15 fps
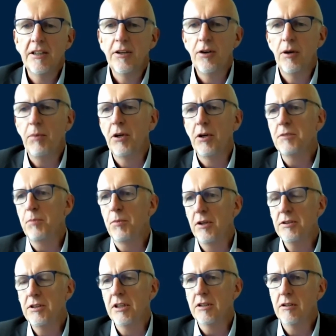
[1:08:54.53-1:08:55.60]
The Dot Post
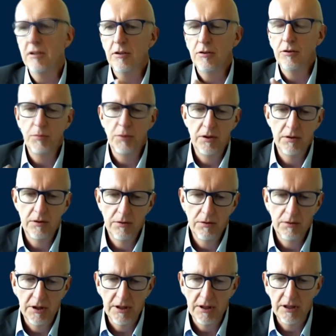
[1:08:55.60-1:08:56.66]
project that the
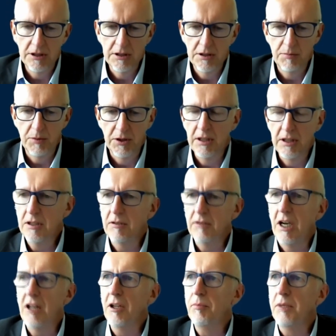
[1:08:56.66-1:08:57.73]
UPU has been
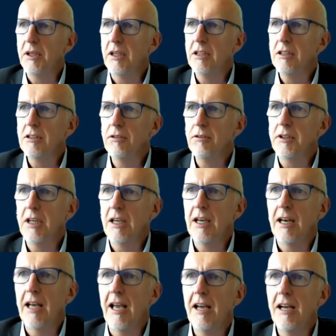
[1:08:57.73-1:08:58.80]
developing is looking
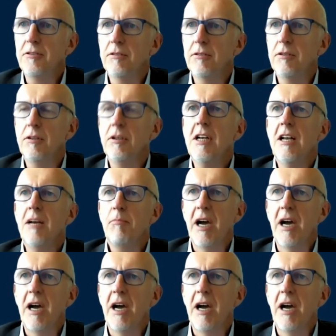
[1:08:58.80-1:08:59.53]
at how to